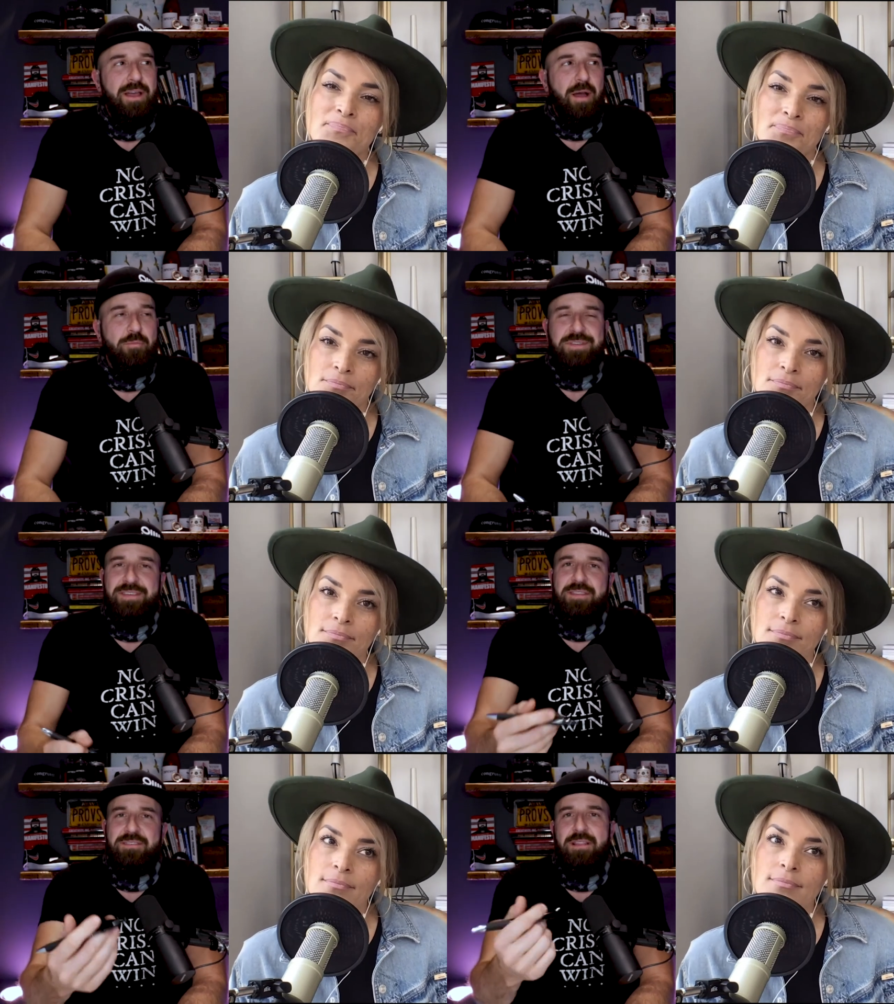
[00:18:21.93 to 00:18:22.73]
Speaker 1: um, we
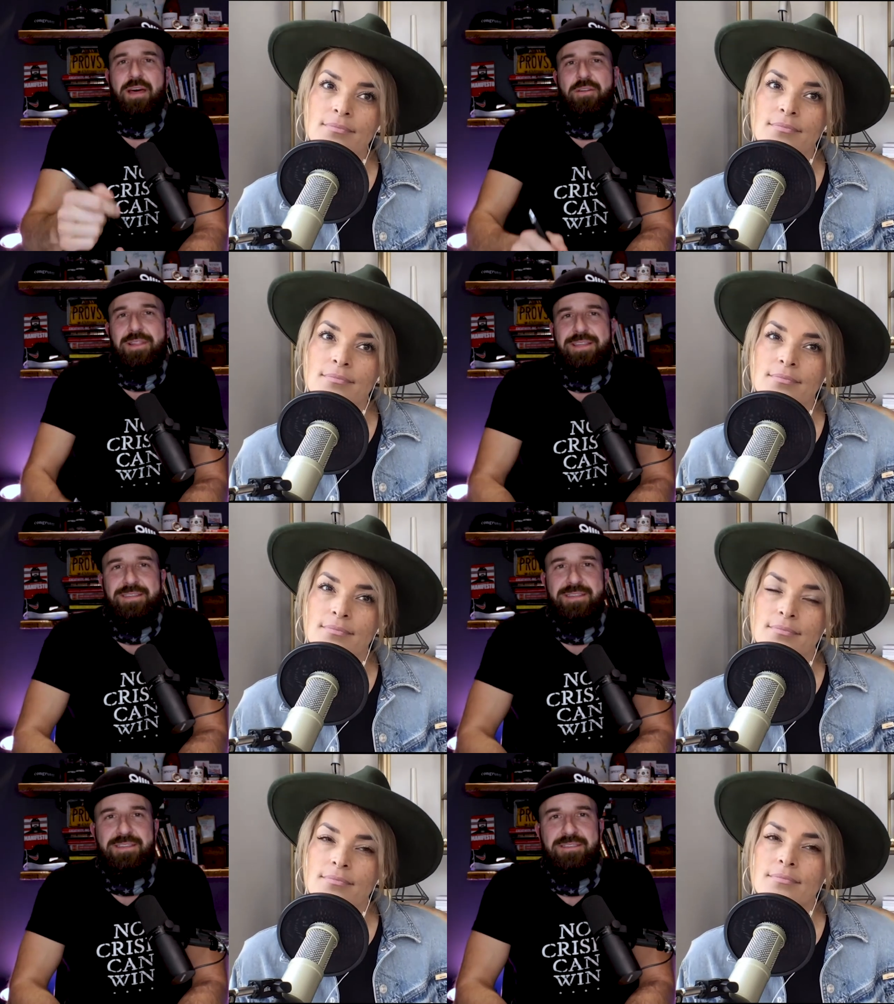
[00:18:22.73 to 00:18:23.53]
see this a lot on
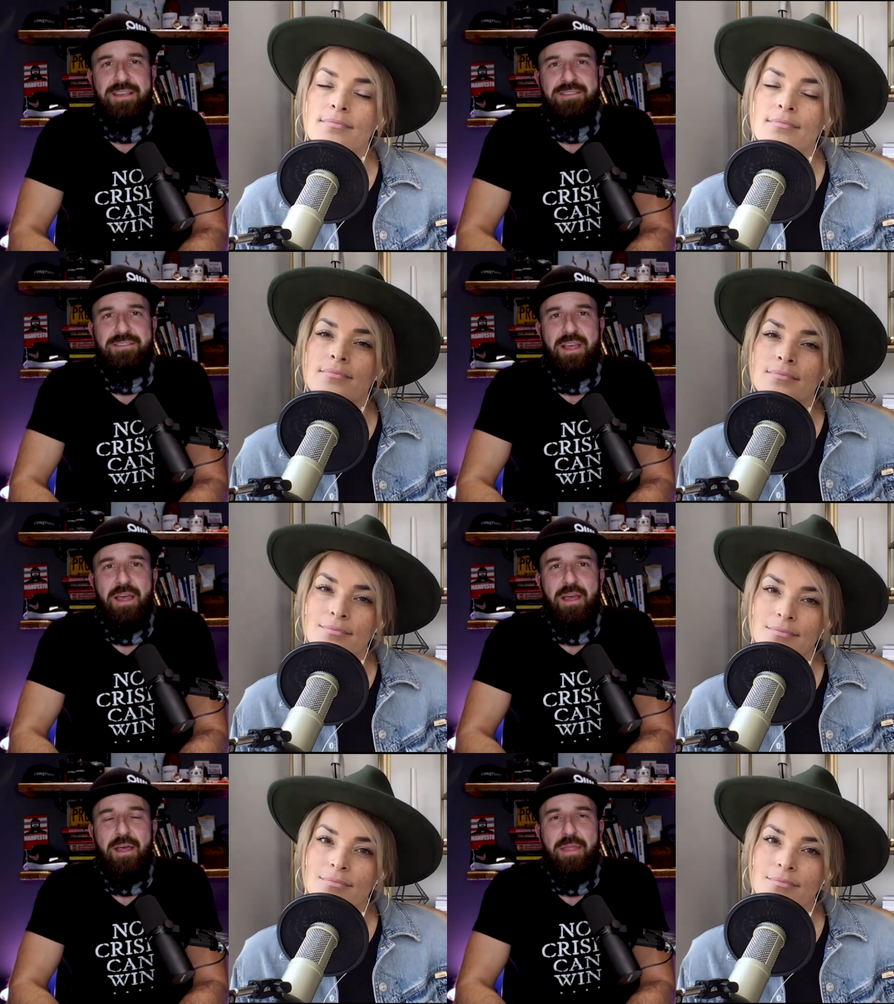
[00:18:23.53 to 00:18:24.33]
LinkedIn these days.
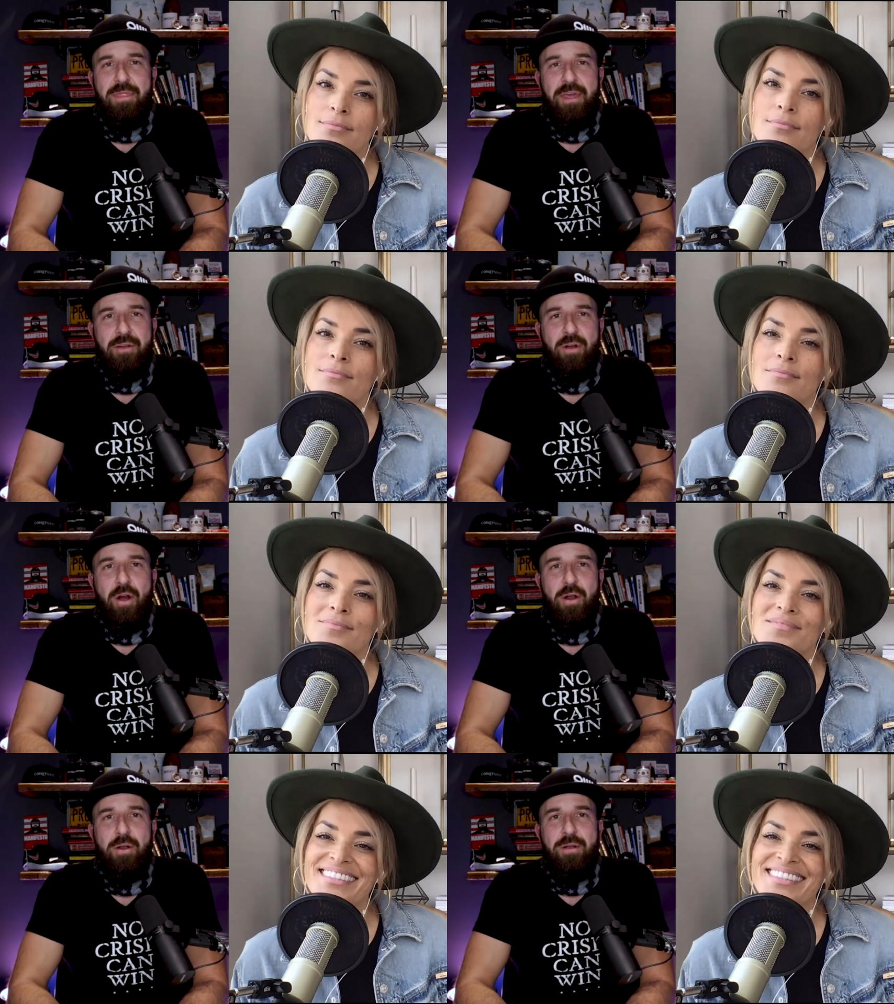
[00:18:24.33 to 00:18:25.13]
There
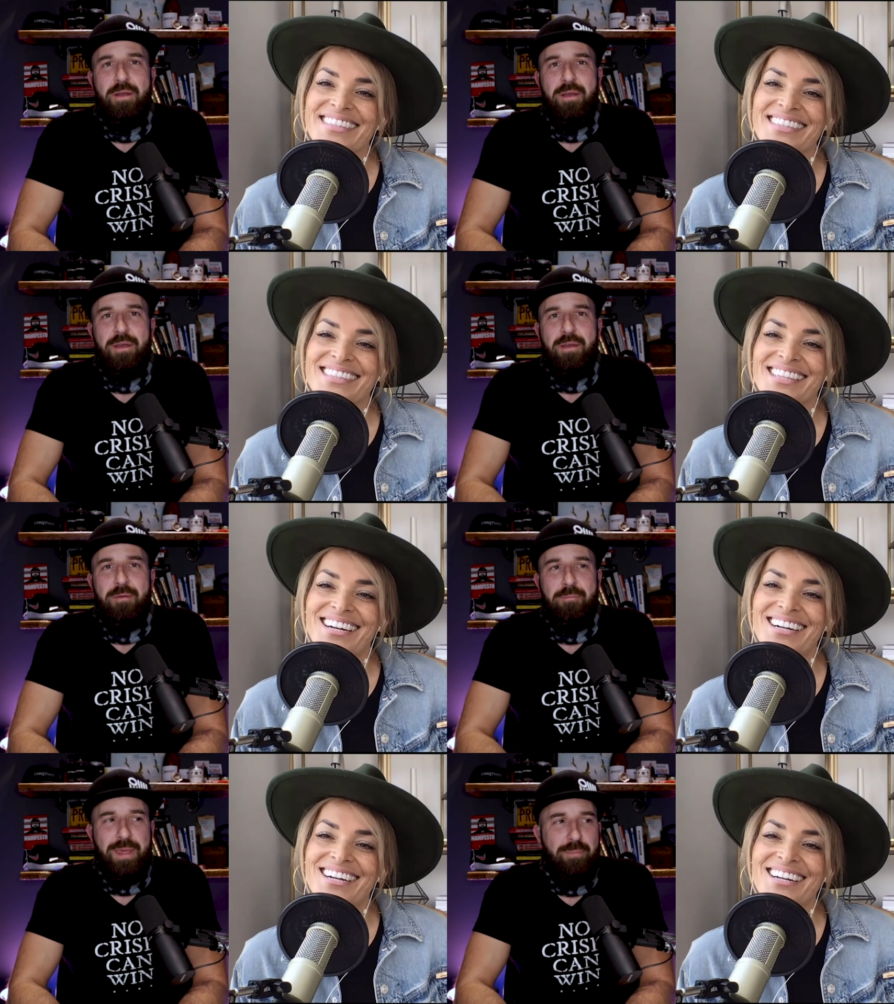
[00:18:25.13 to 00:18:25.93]
are
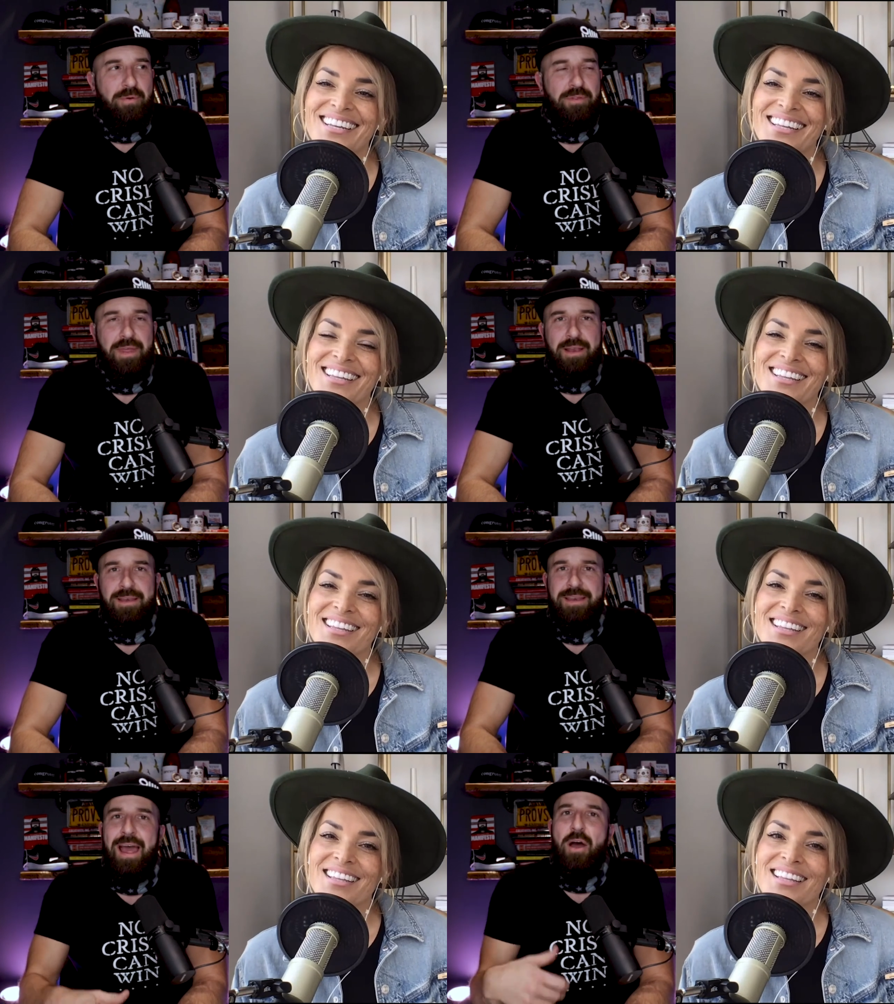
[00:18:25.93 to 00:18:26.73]
people that
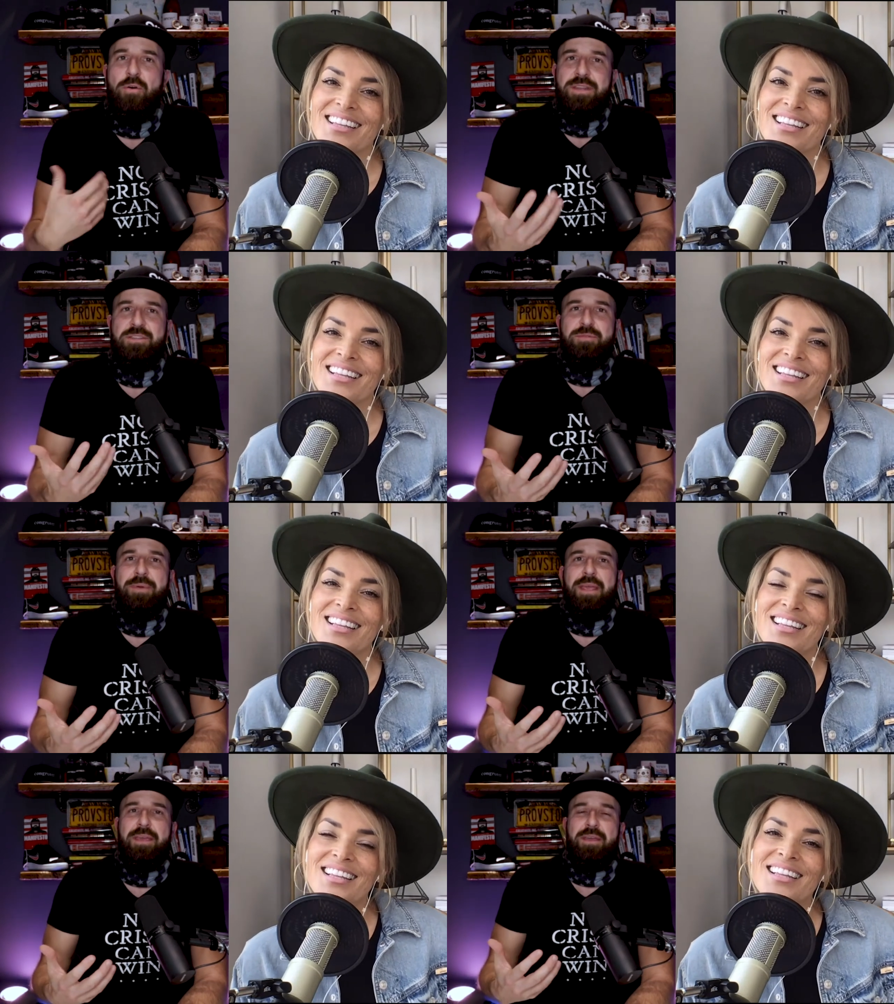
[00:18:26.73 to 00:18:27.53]
now need to
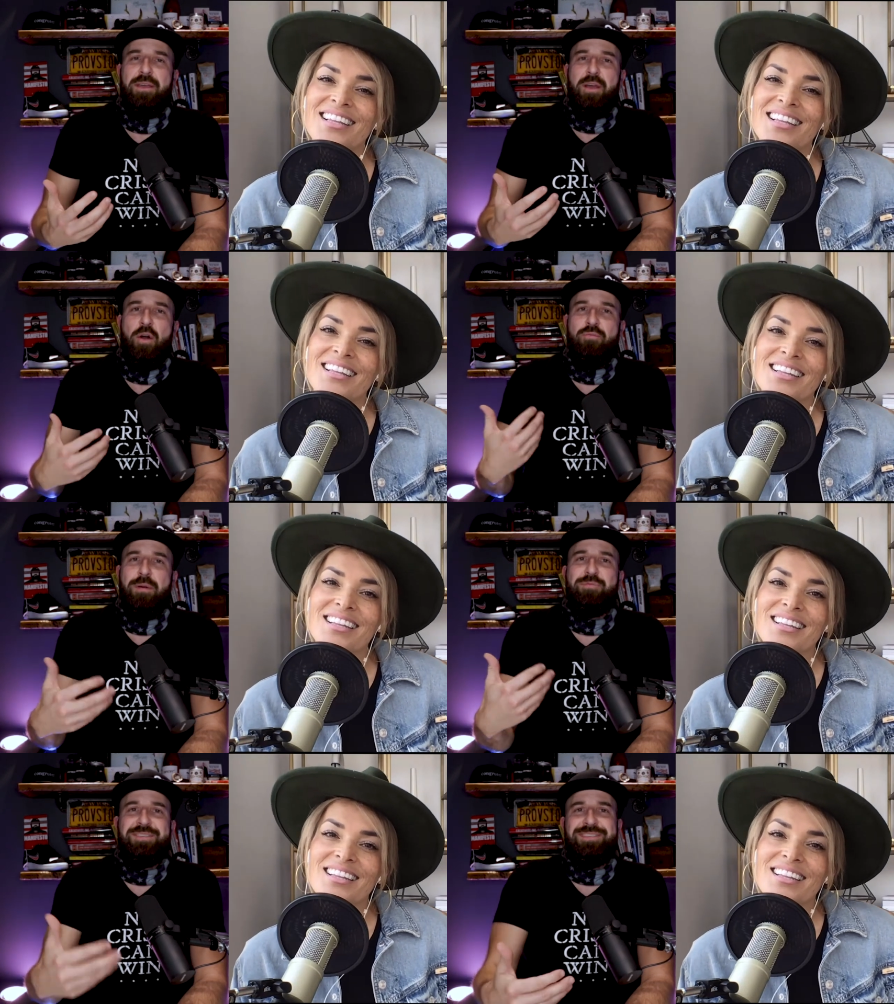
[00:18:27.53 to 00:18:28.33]
make a
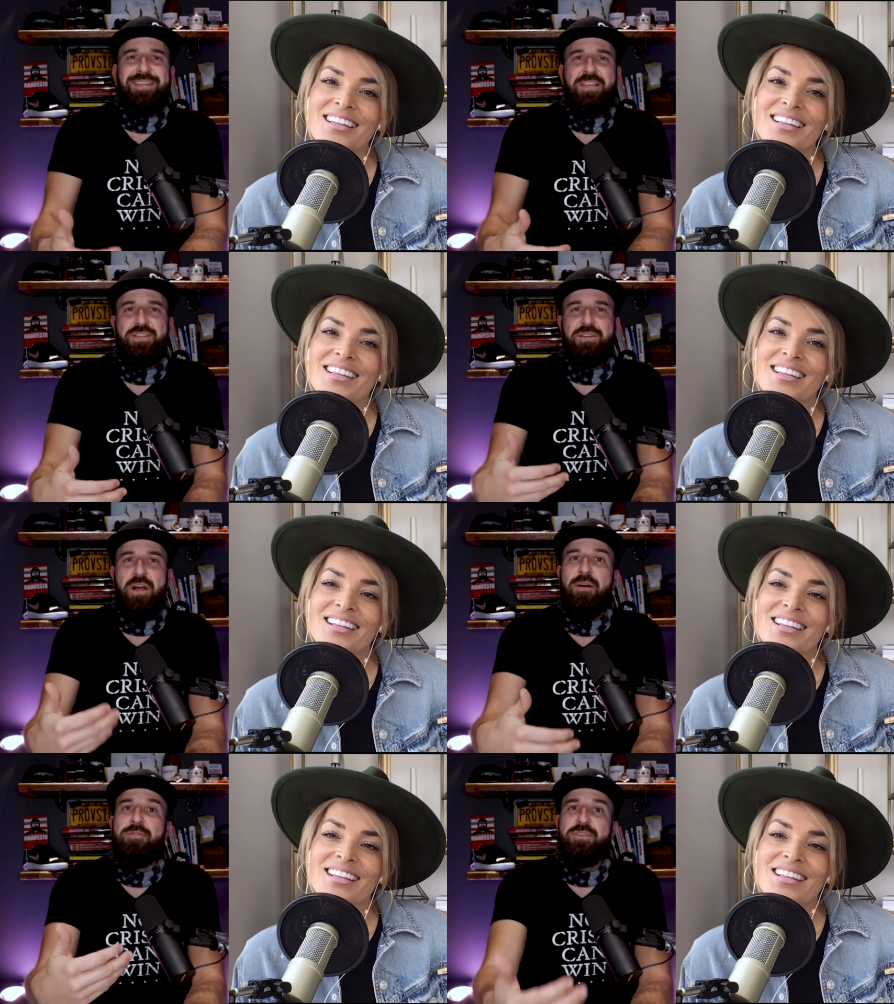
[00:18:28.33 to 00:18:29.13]
representation
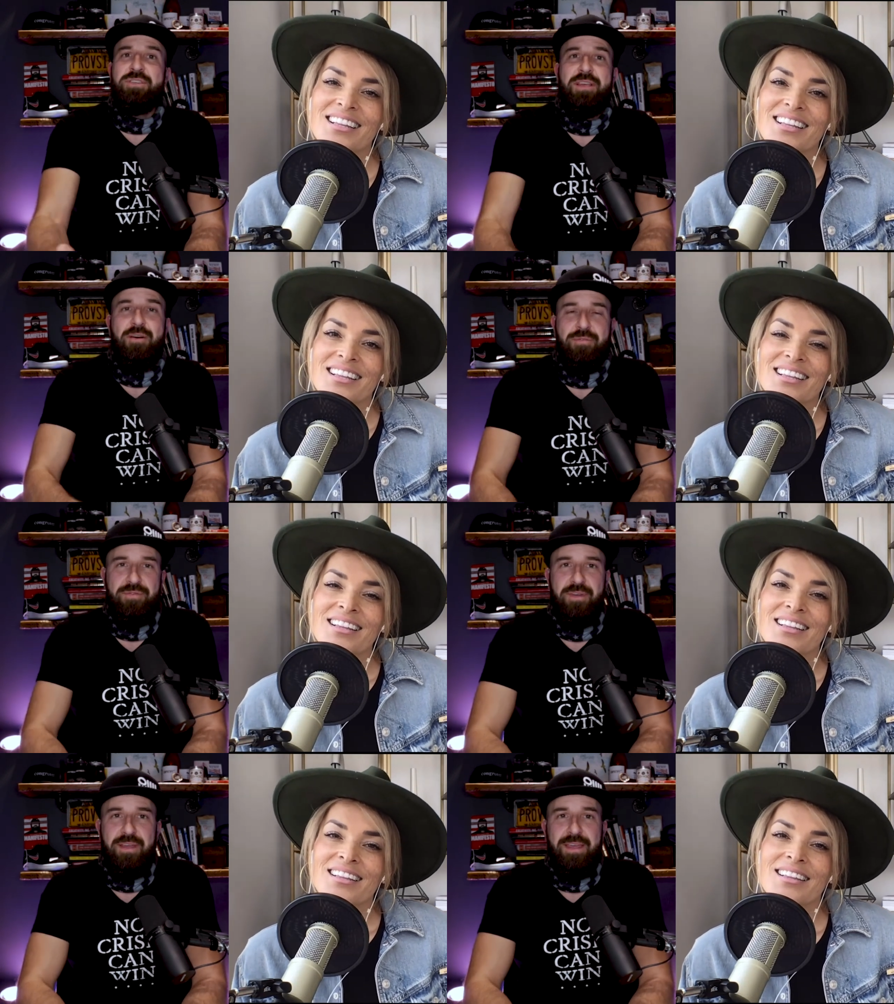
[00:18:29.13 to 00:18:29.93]
of yourself